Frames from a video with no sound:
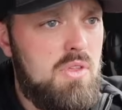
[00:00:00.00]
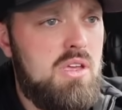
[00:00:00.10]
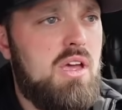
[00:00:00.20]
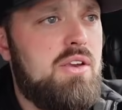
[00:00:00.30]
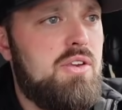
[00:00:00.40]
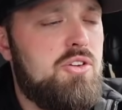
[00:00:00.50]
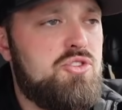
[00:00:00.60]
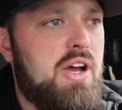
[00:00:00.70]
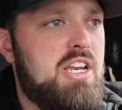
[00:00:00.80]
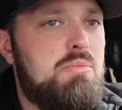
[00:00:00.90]
and you're
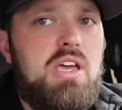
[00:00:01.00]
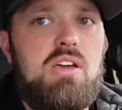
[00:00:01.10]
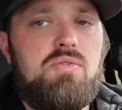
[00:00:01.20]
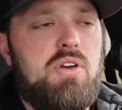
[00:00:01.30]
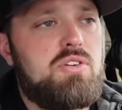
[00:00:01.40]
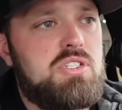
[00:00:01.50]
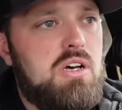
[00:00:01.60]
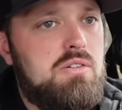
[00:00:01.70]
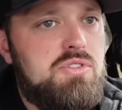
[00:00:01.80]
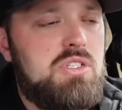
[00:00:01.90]
trying to make it for yourself.